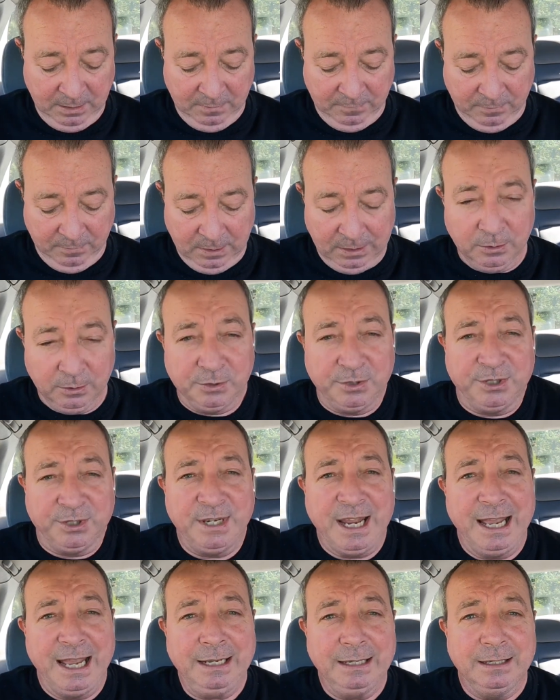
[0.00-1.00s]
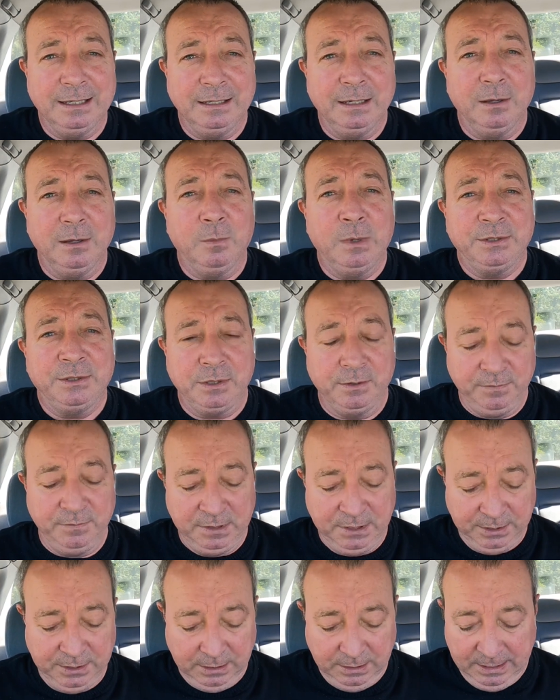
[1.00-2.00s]
for a little snack once I
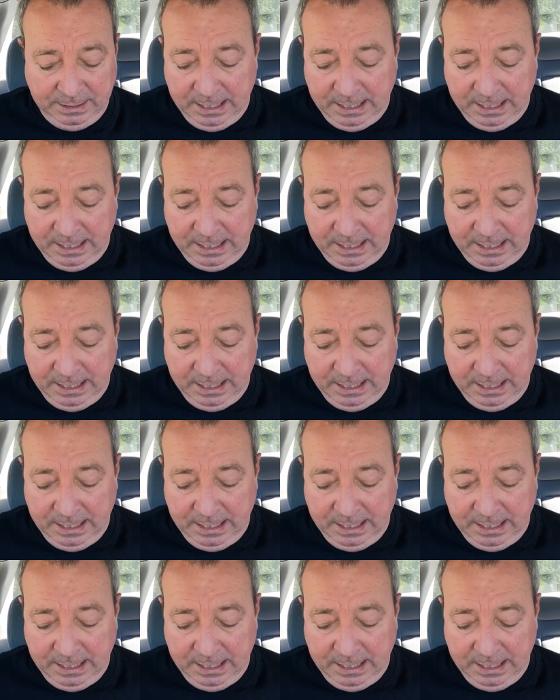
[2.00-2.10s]
finished it.